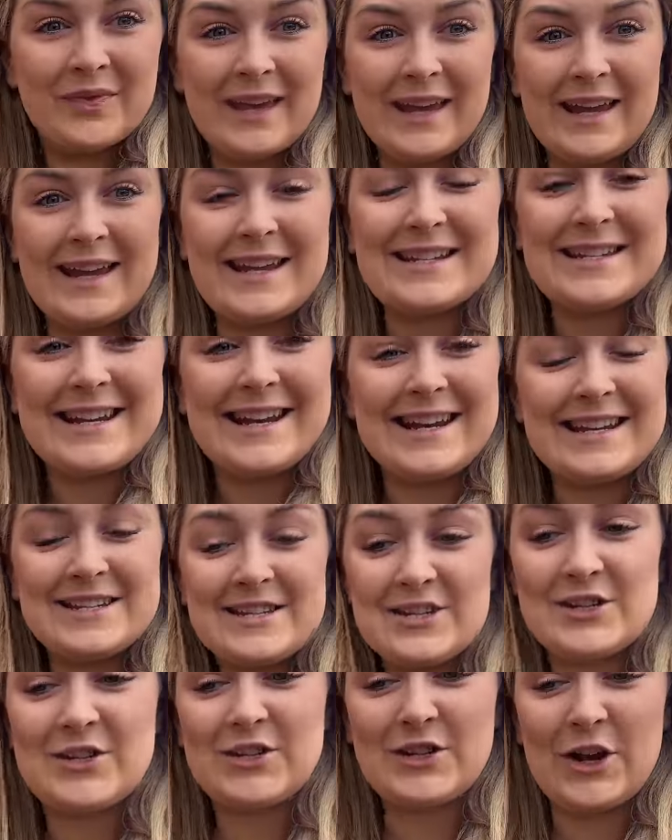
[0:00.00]
It is
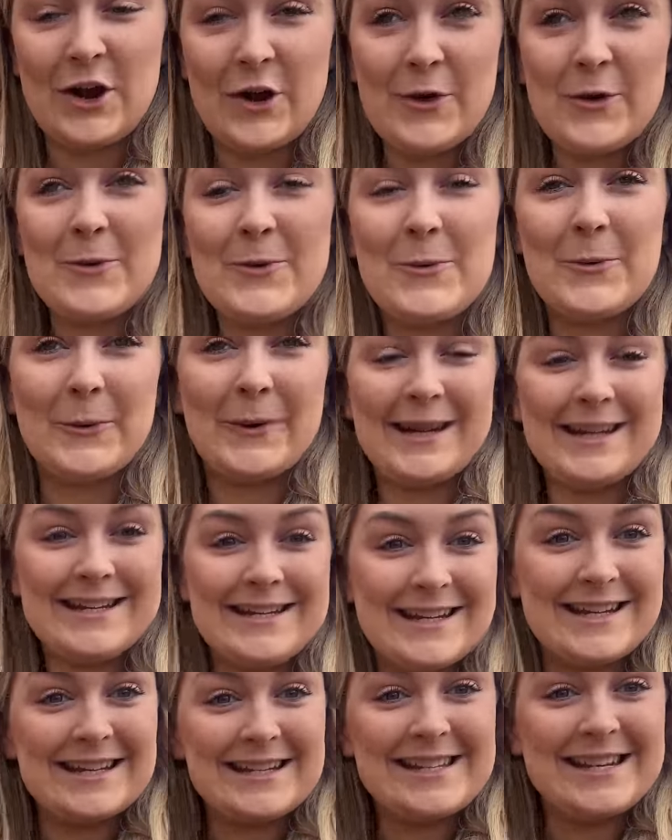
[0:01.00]
so
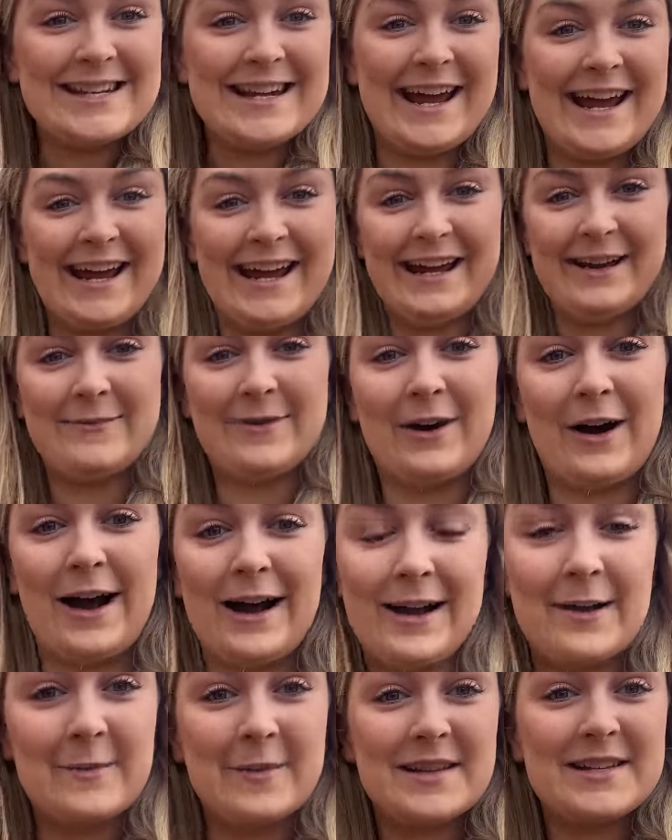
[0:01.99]
windy today, but
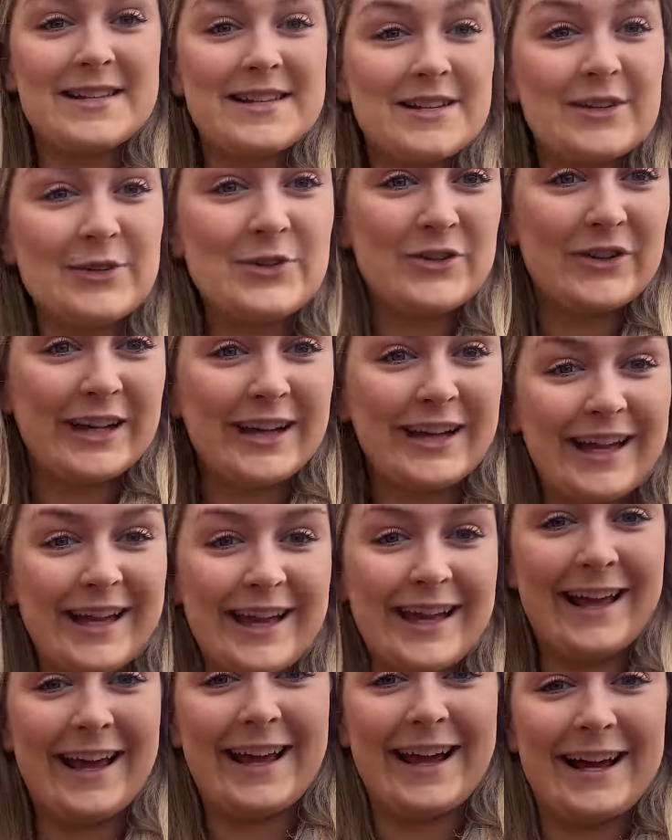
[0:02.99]
I am still
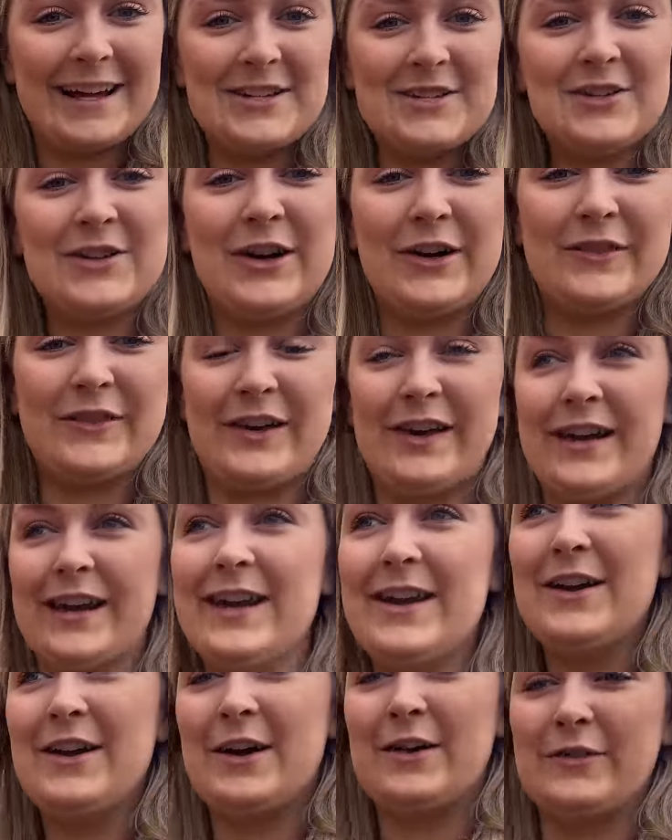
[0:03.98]
drinking an iced coffee,
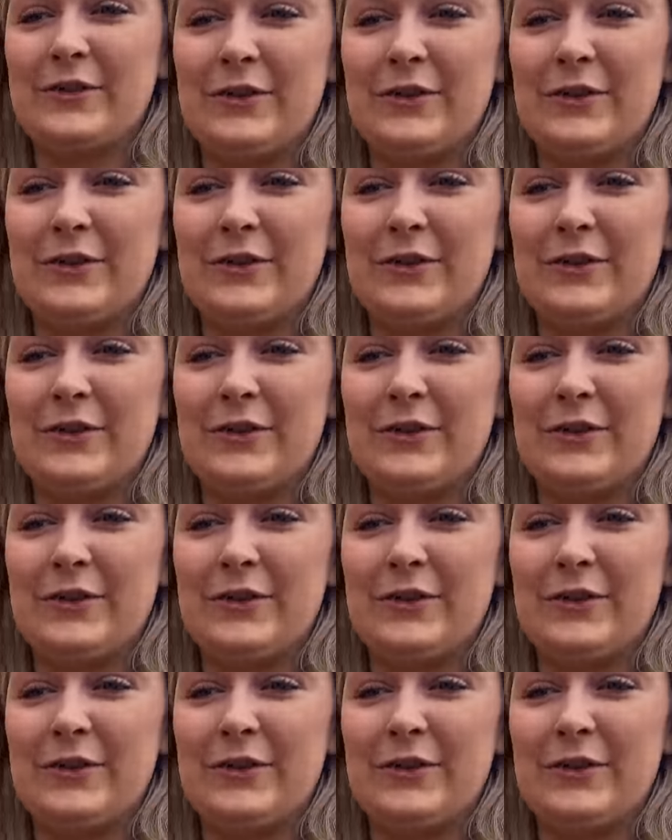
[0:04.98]
of